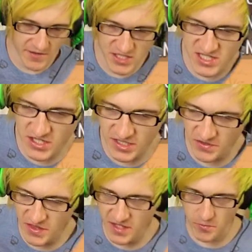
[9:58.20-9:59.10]
I was
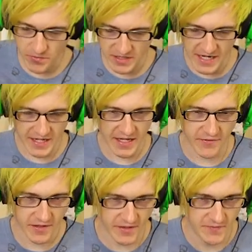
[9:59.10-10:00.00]
starting to think it won't die
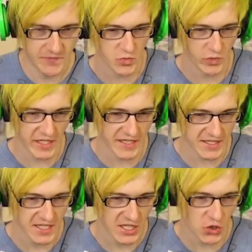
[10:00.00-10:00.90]
ever.
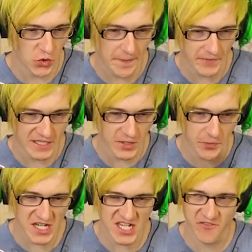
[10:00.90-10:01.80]
Sweet. Crippling
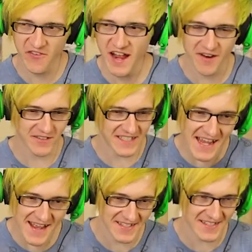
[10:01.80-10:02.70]
depression found.
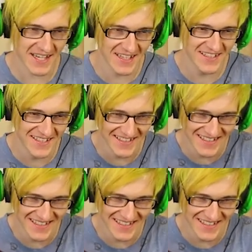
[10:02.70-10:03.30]
Yes.